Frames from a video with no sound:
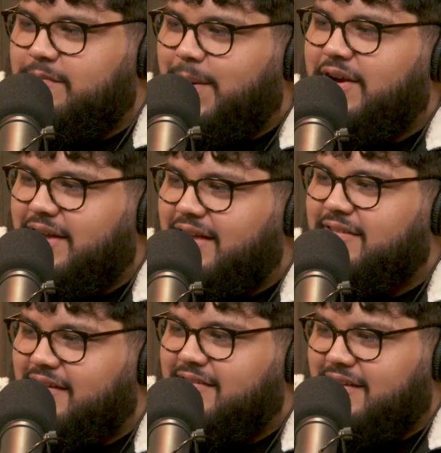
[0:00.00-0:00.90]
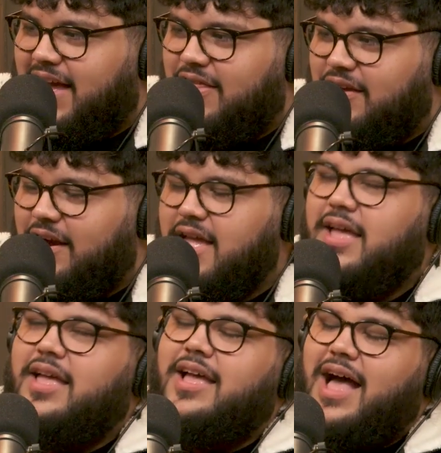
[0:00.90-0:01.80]
because I want to experience
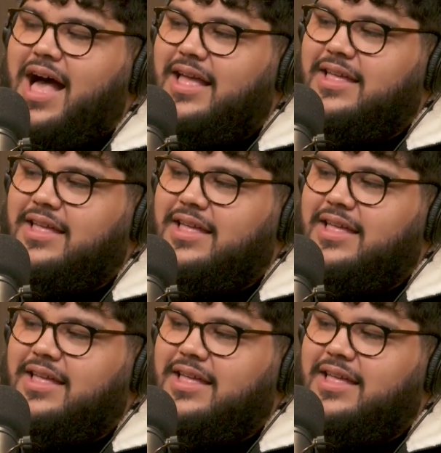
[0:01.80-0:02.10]
it in real time